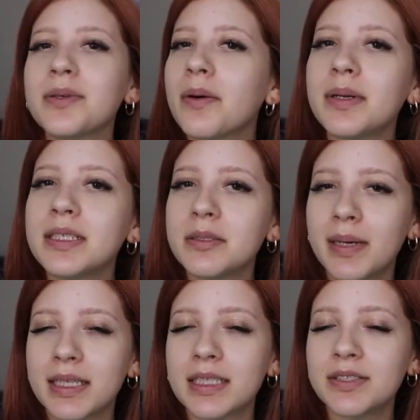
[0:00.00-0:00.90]
why I wanted to
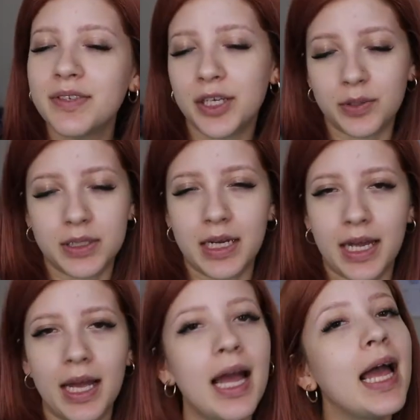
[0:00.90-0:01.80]
make this video
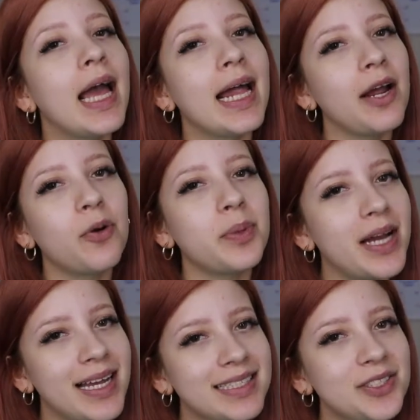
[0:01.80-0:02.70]
today and I hope you
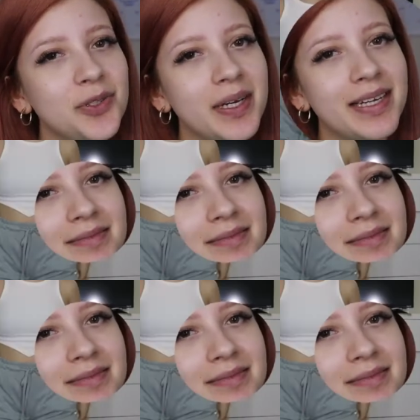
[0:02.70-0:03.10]
guys enjoy okay it.